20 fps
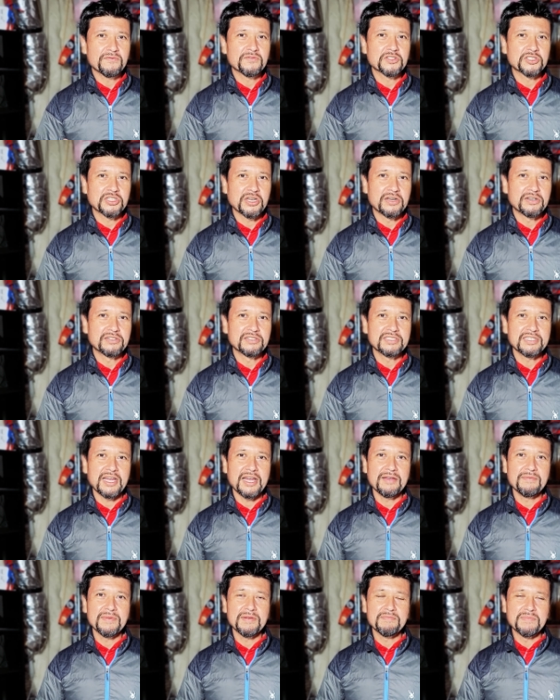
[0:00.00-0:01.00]
for sharing your
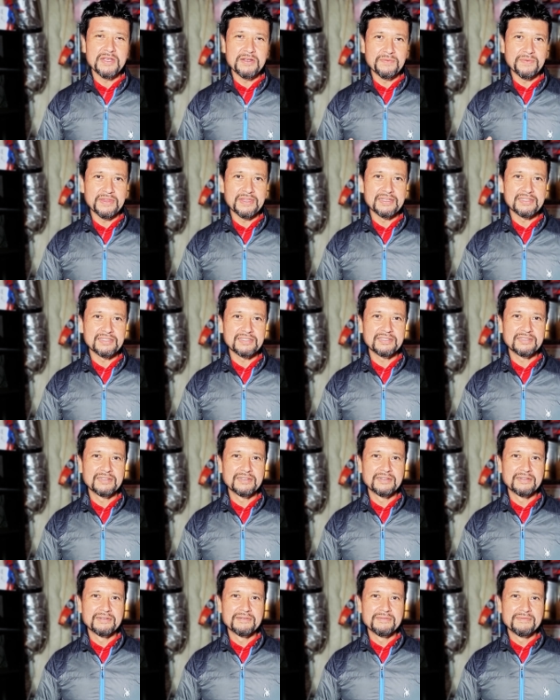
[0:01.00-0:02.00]
time and being with us.
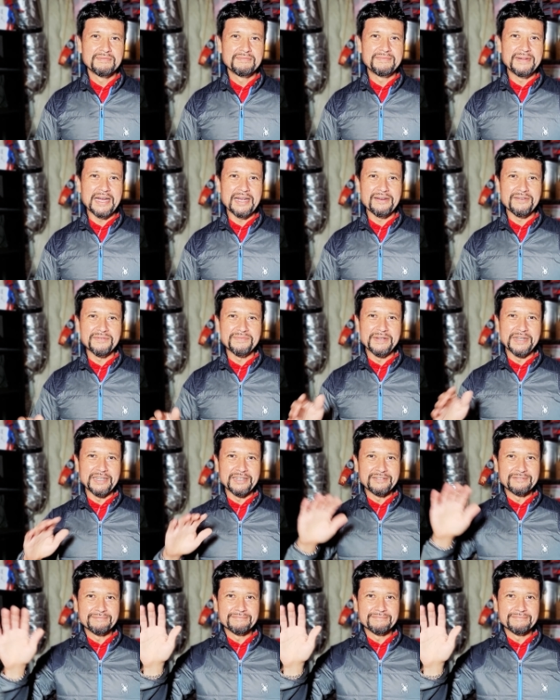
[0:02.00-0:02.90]
Bye, everybody.